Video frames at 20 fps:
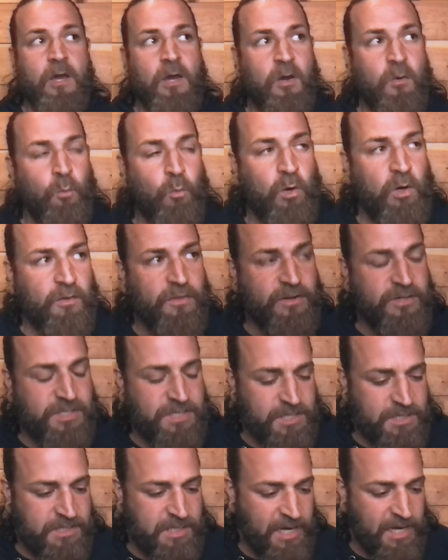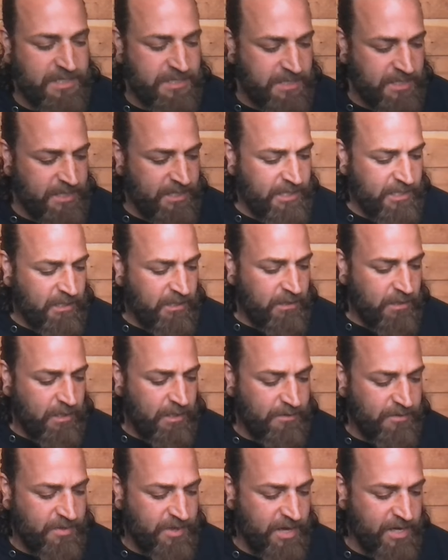Well, there's this idea
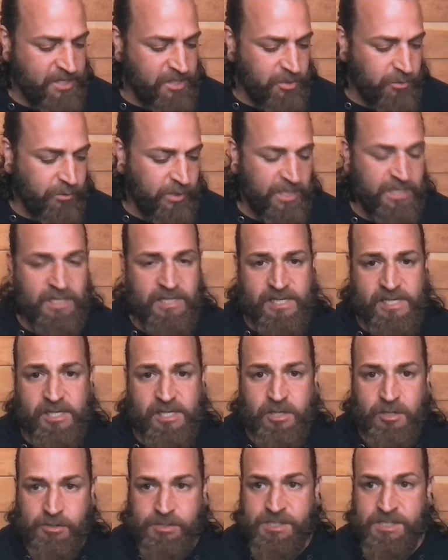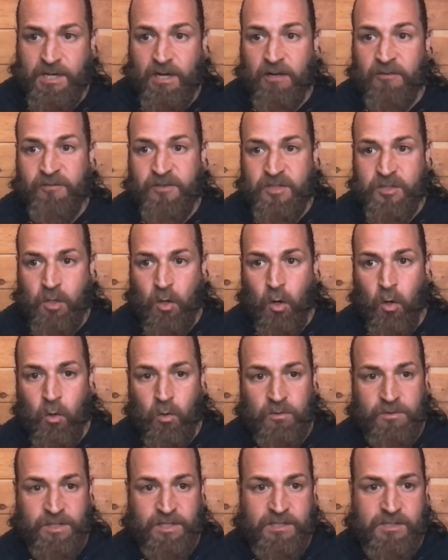that you can eat yourself into
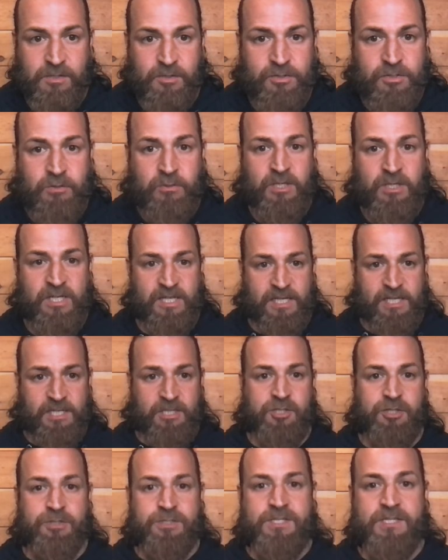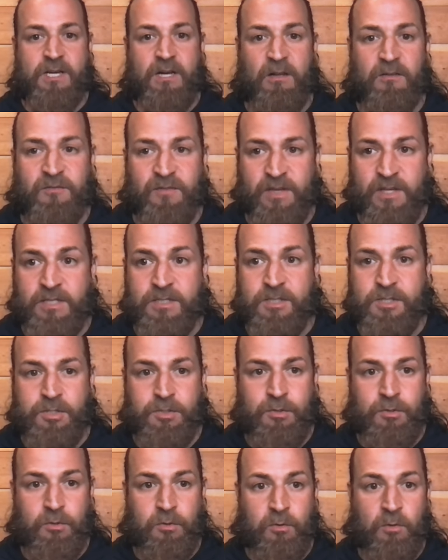wholeness, or you could eat yourself
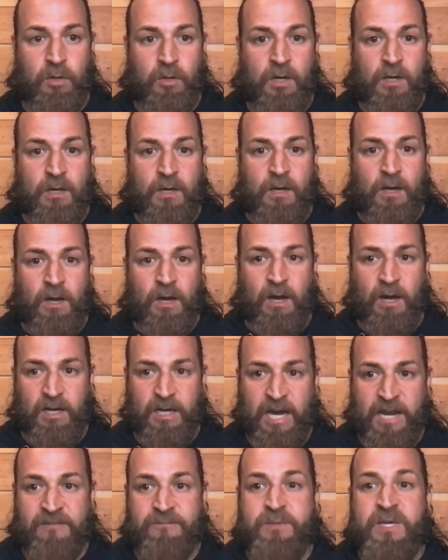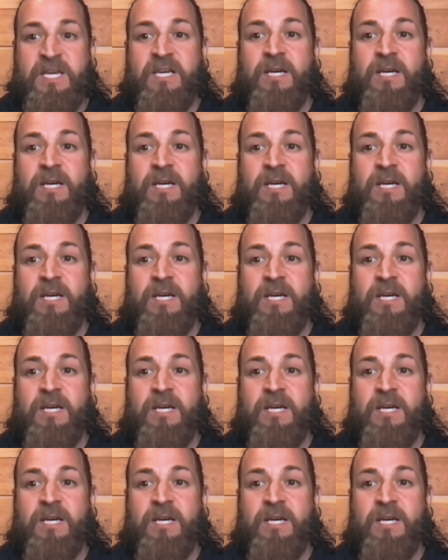into a kind of being